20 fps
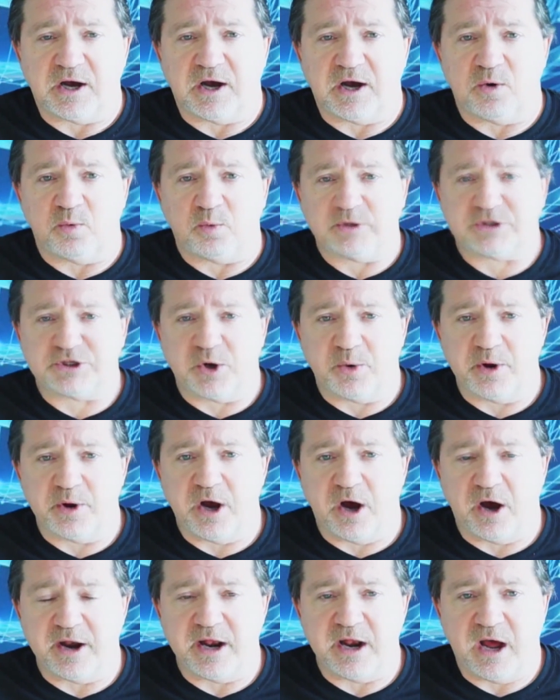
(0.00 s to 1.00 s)
What's going
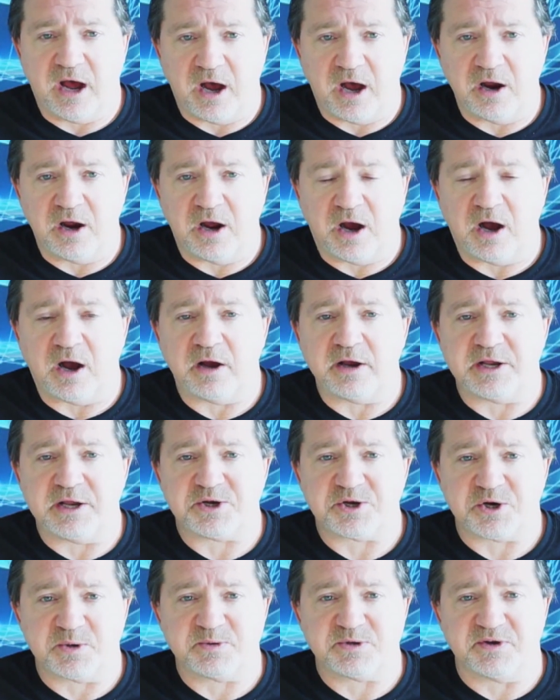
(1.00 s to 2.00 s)
on in Hong Kong in
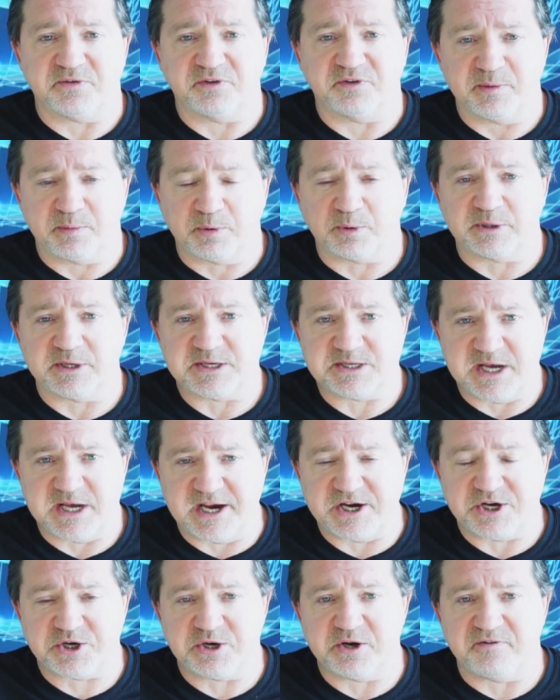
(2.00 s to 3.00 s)
terms of
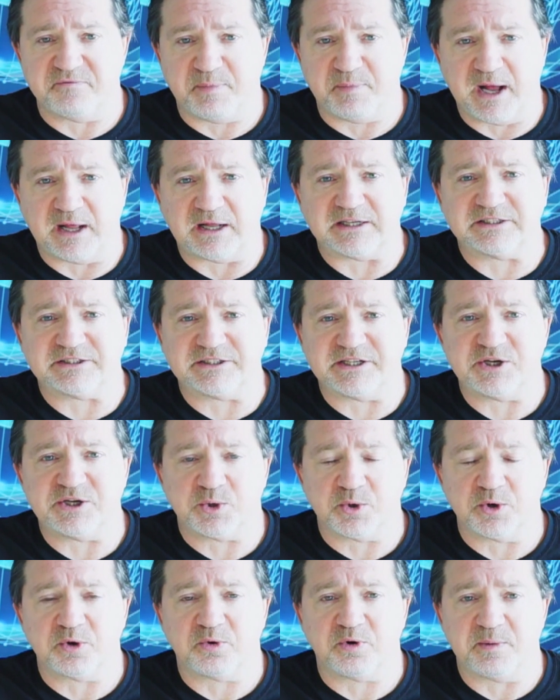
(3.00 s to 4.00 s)
liberalization of policy
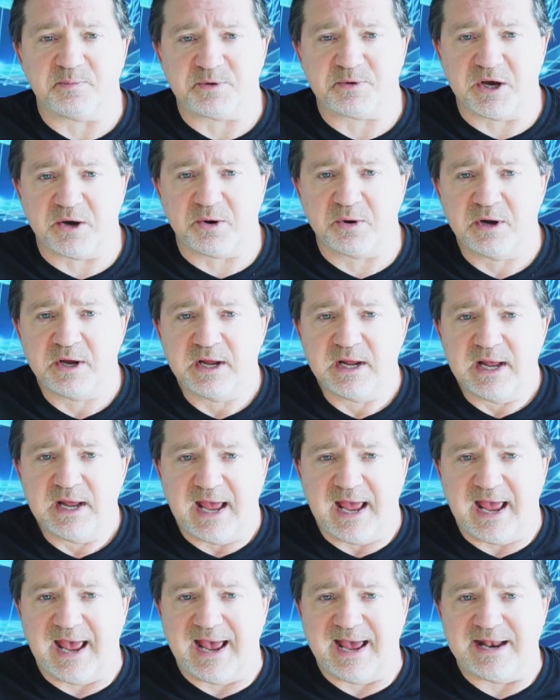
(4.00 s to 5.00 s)
toward crypto,
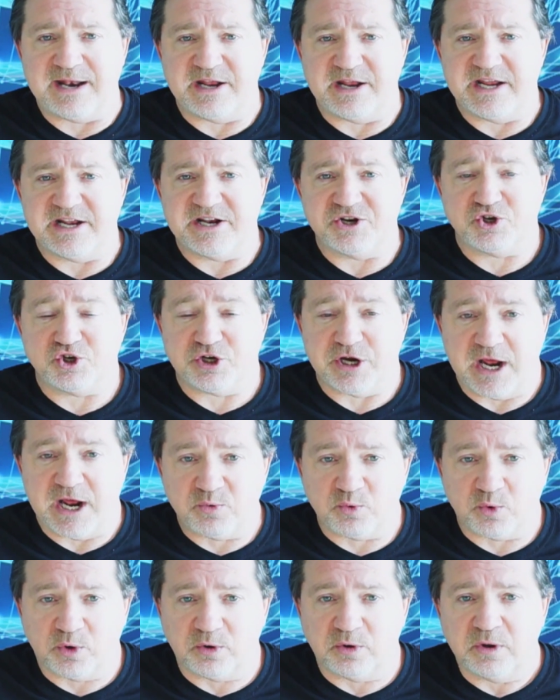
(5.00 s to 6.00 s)
and in
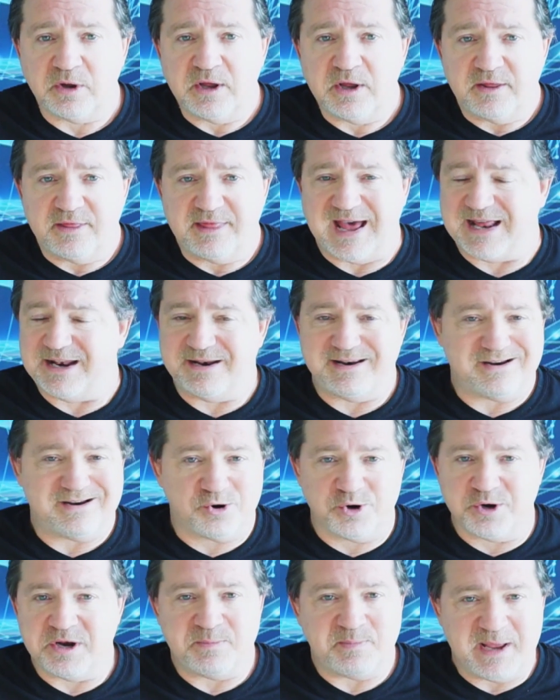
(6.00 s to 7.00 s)
general, that
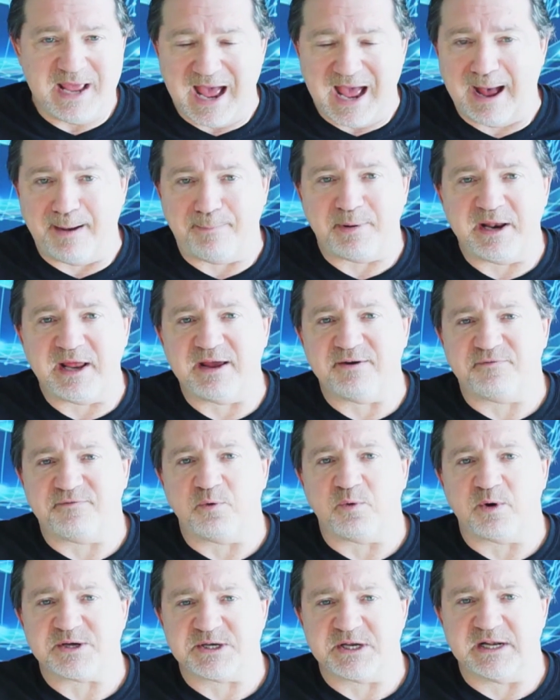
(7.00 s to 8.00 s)
couldn't be happening if
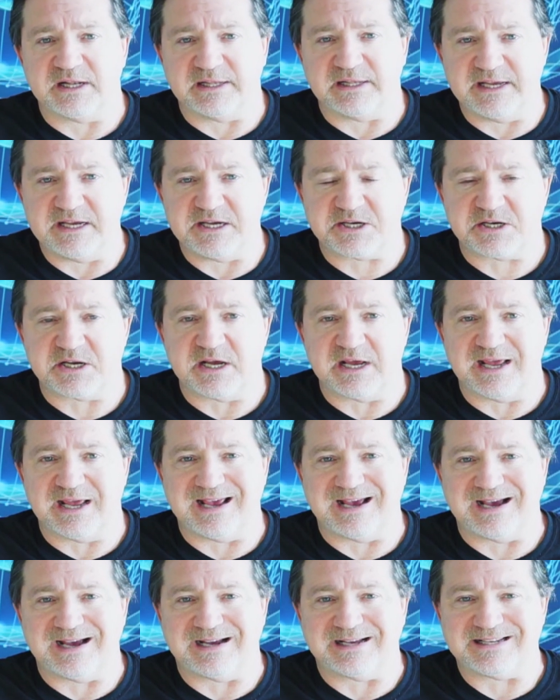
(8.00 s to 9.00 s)
it wasn't at least
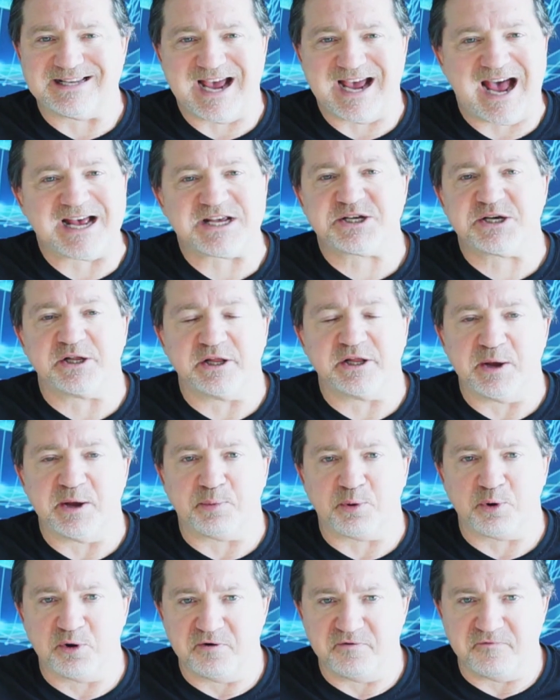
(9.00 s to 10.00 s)
tacitly
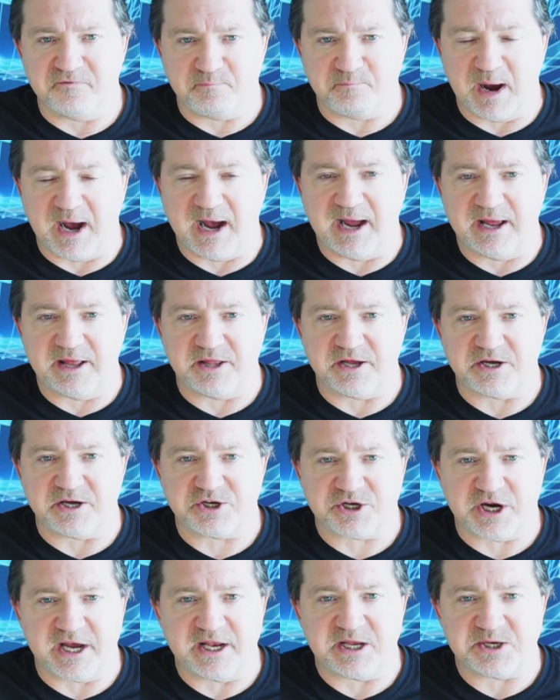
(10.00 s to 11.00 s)
approved by the
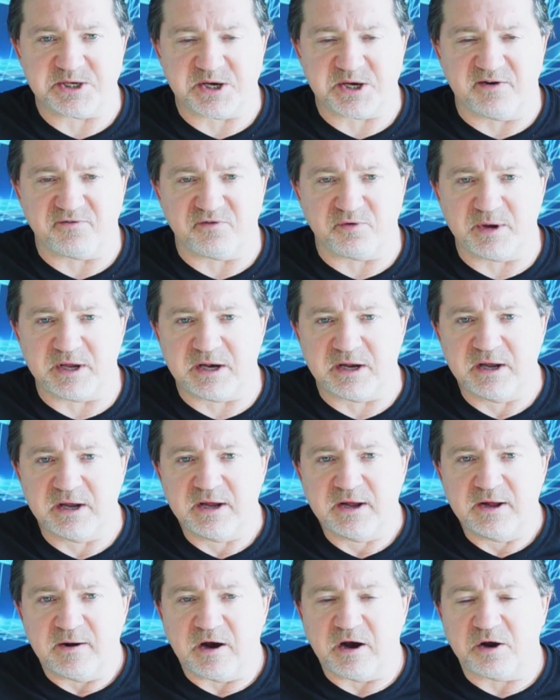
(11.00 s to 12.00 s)
Chinese government,
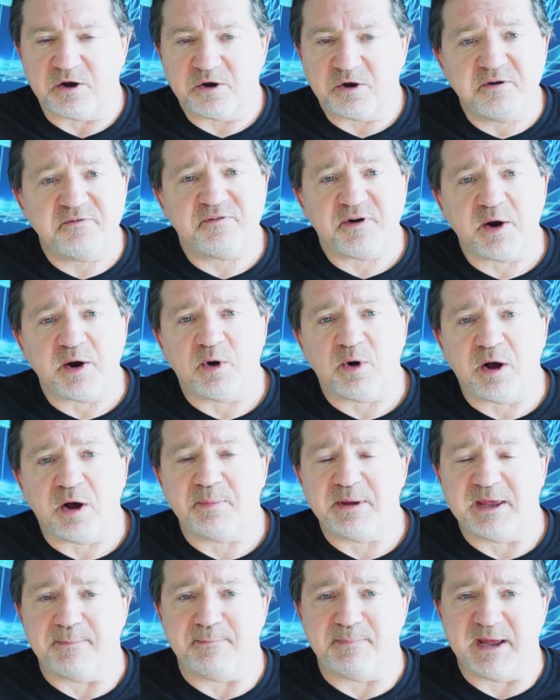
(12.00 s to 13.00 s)
could very well
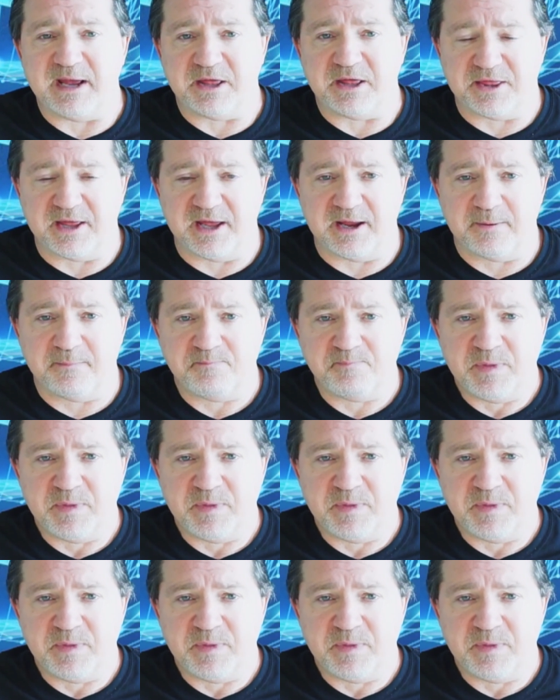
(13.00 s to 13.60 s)
be a big thing.